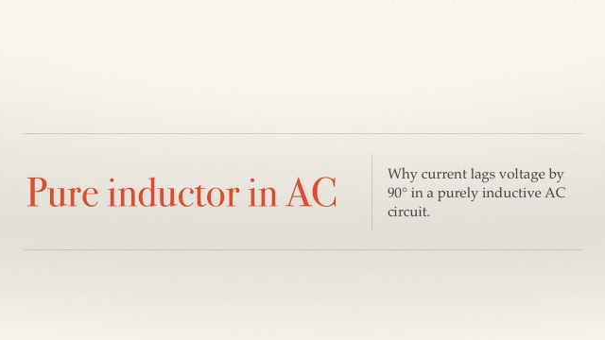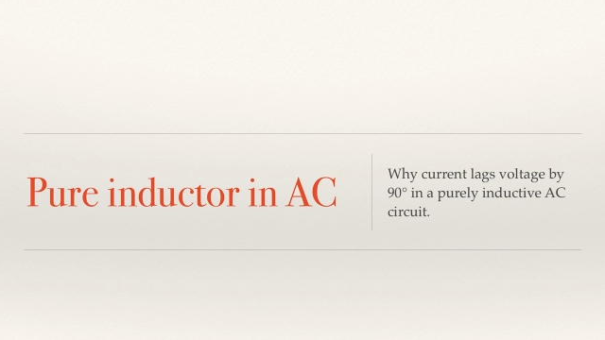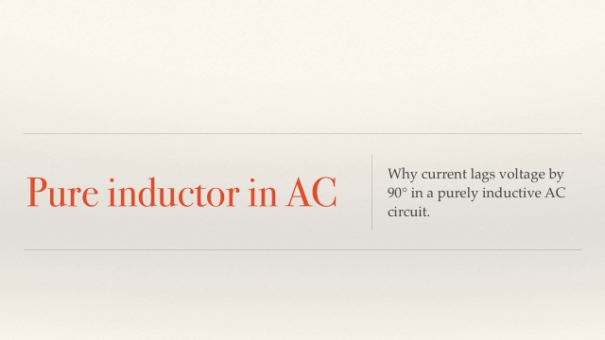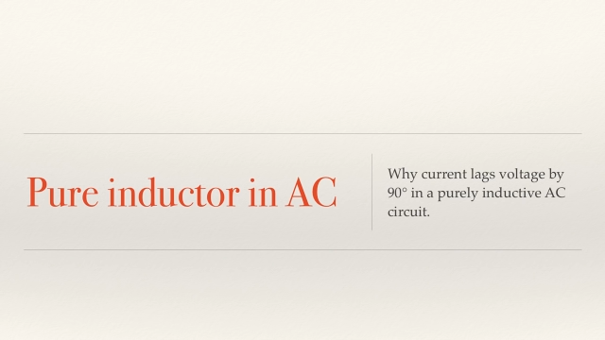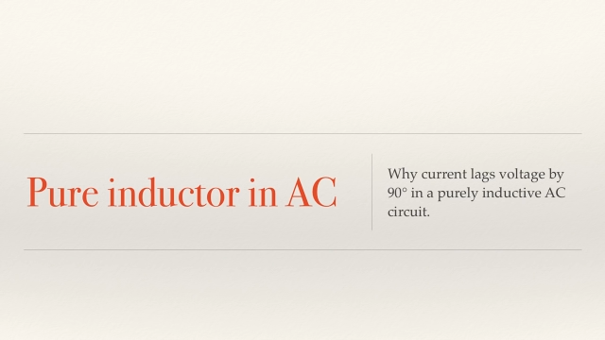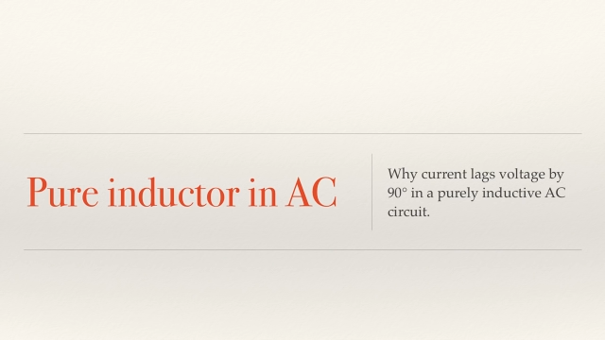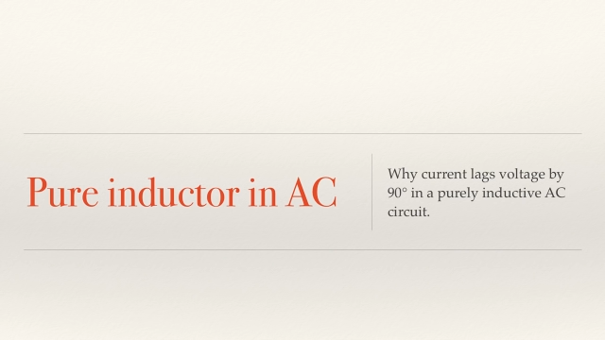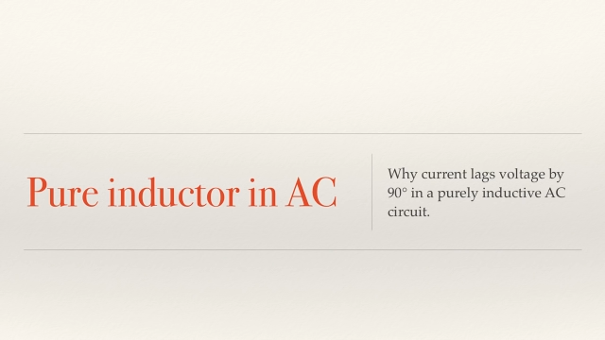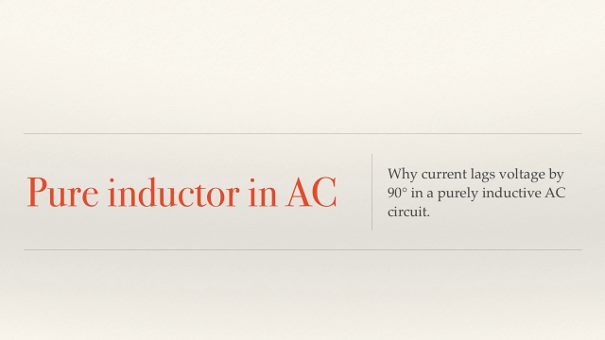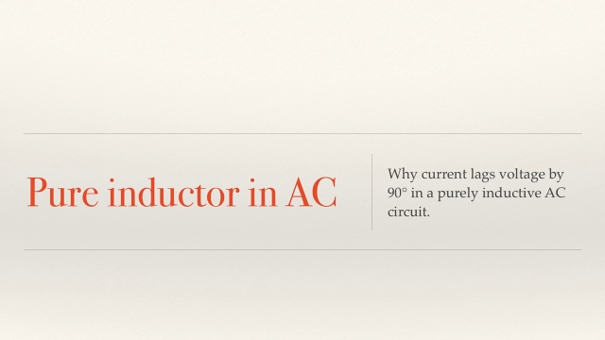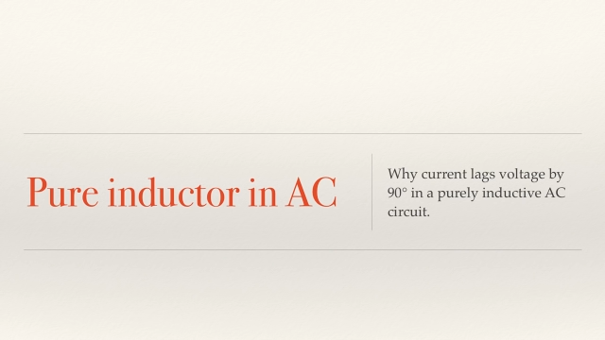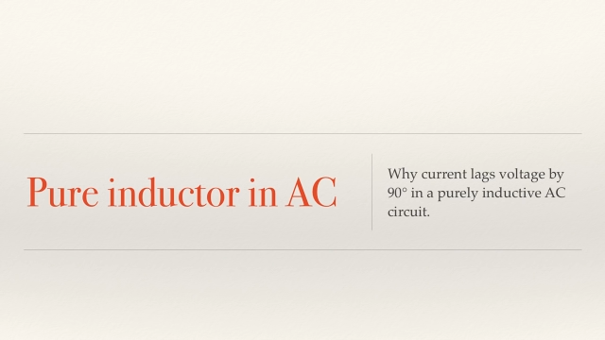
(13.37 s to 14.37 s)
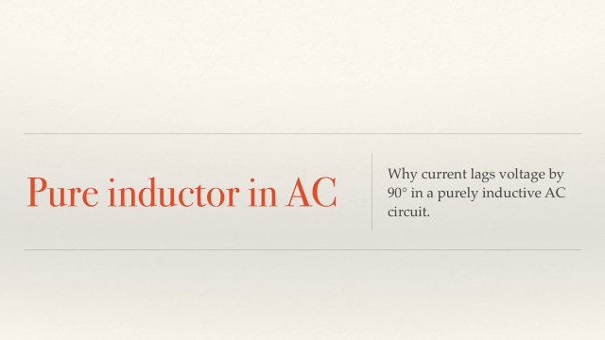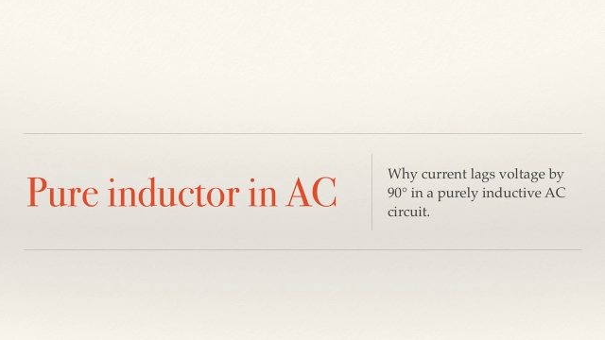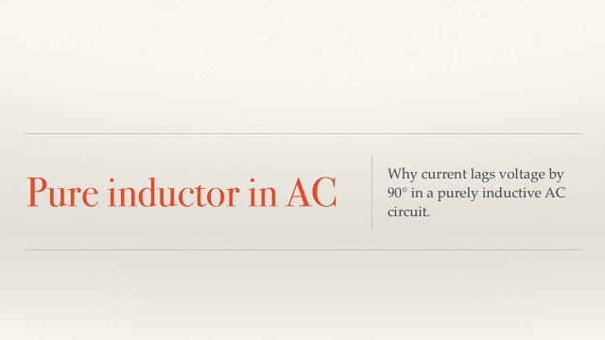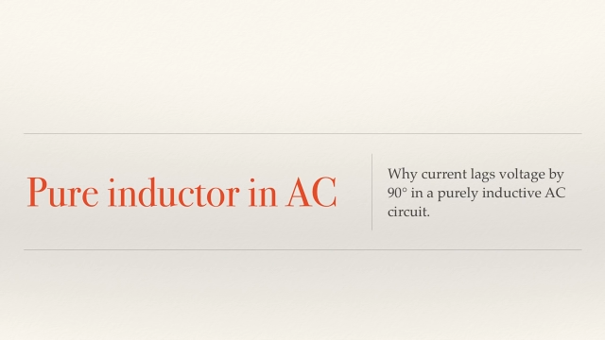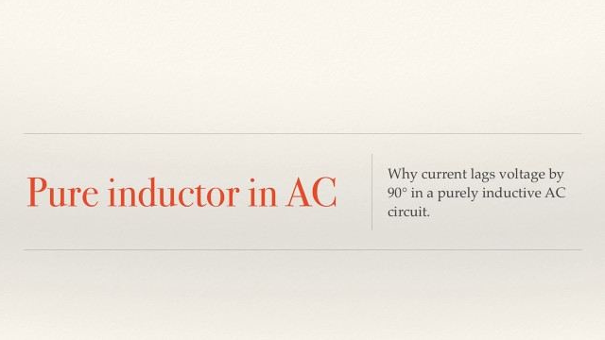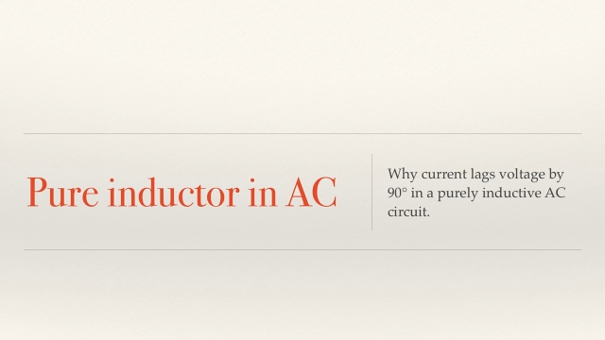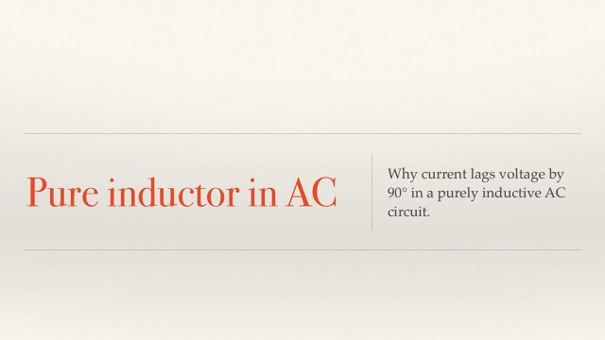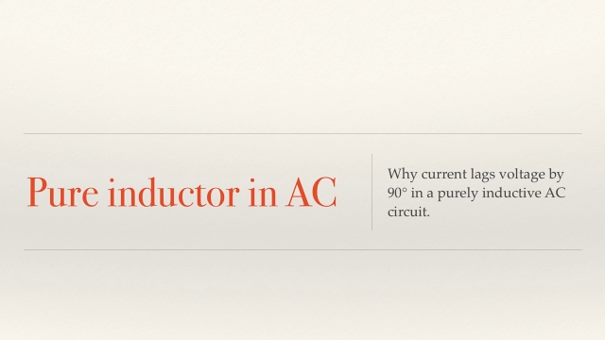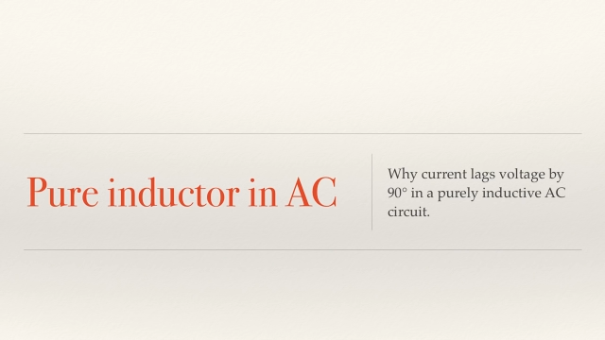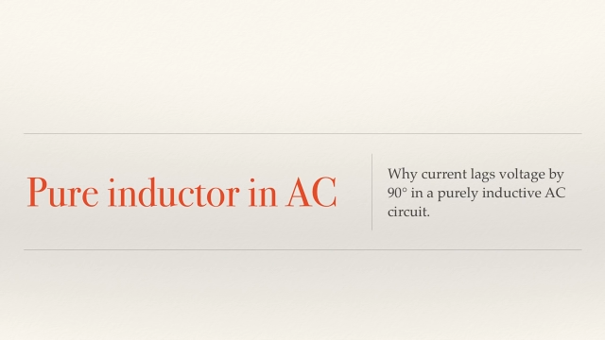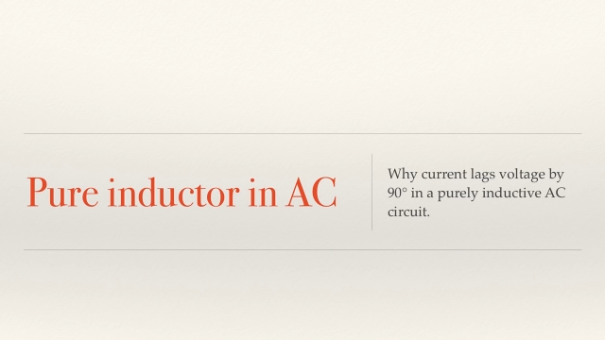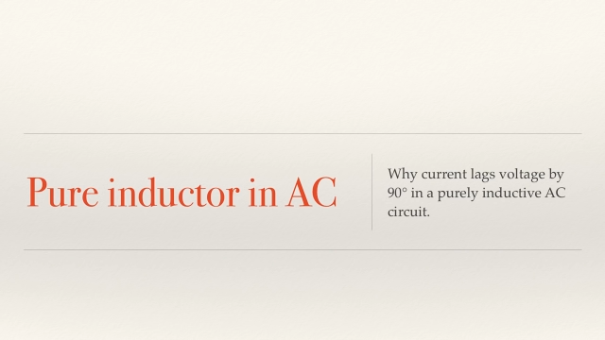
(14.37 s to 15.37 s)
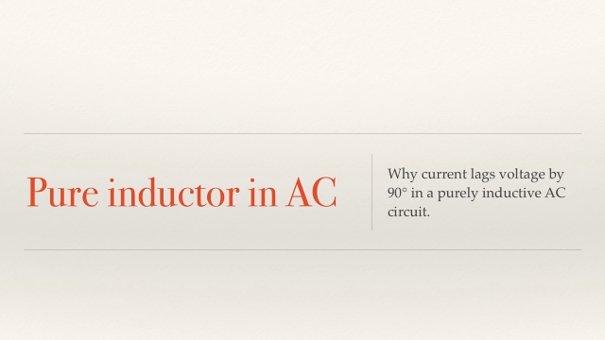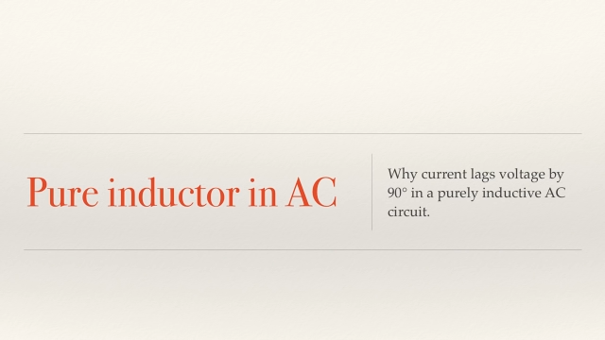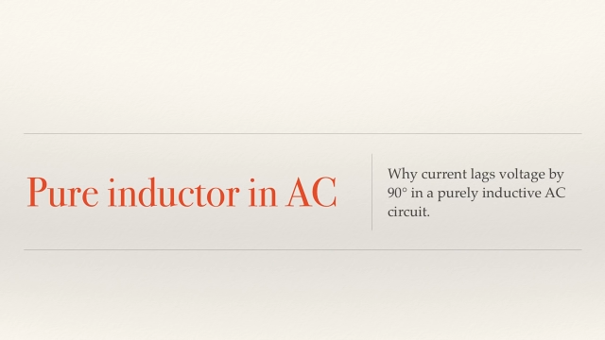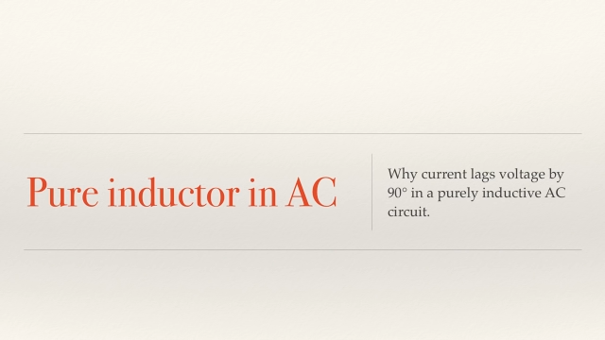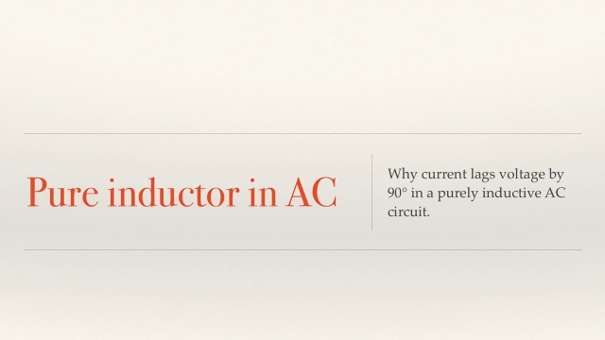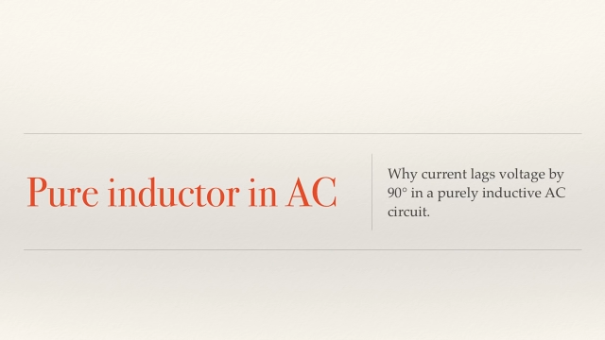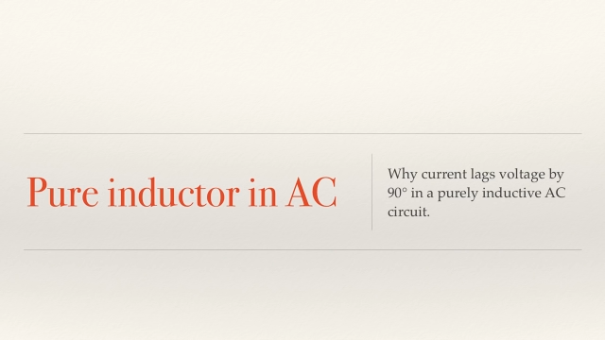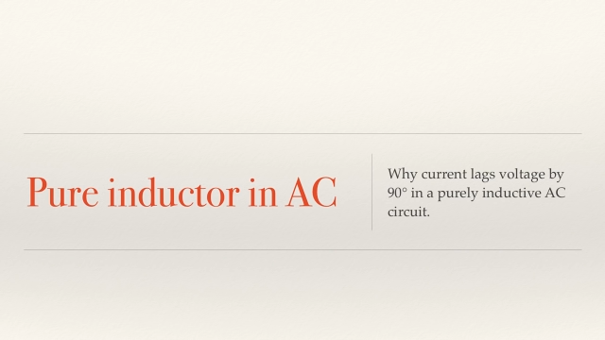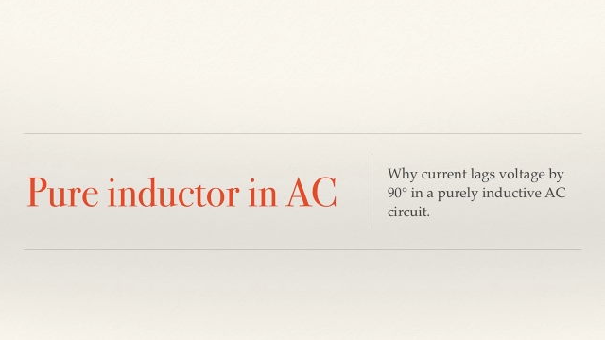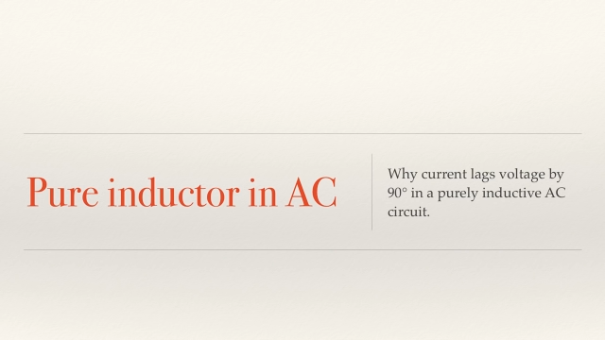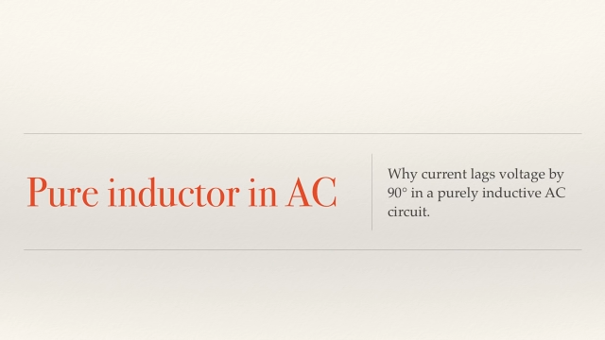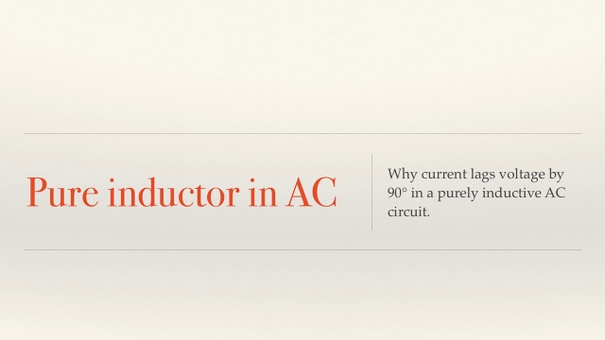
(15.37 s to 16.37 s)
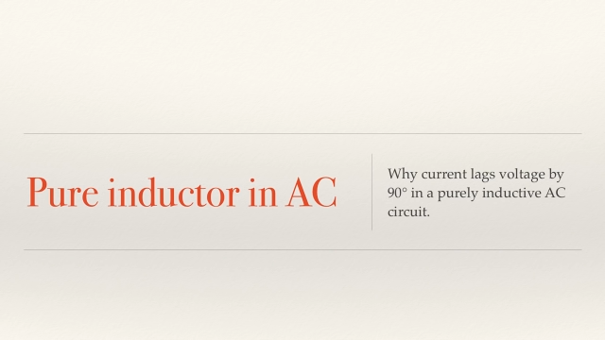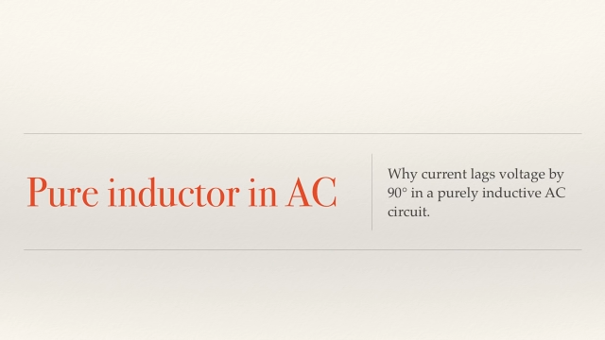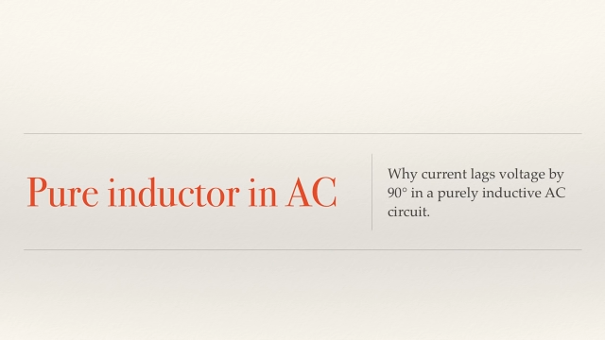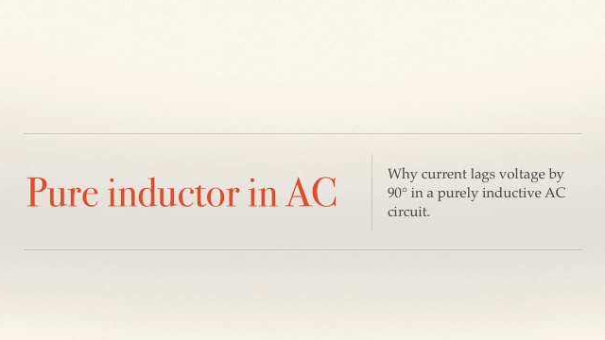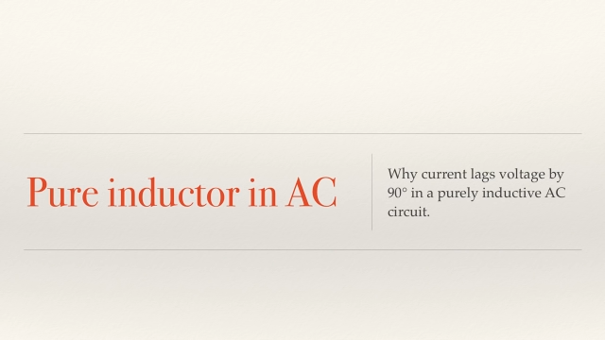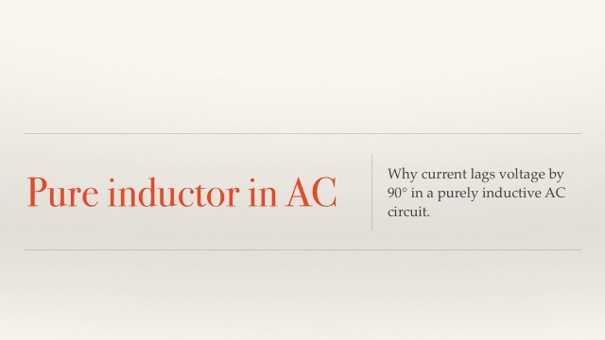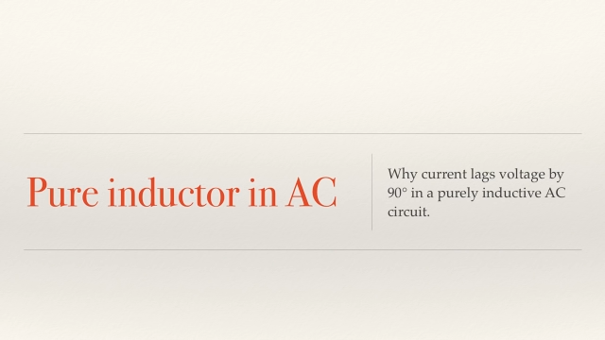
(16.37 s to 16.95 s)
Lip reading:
Nobody's mouth can be seen.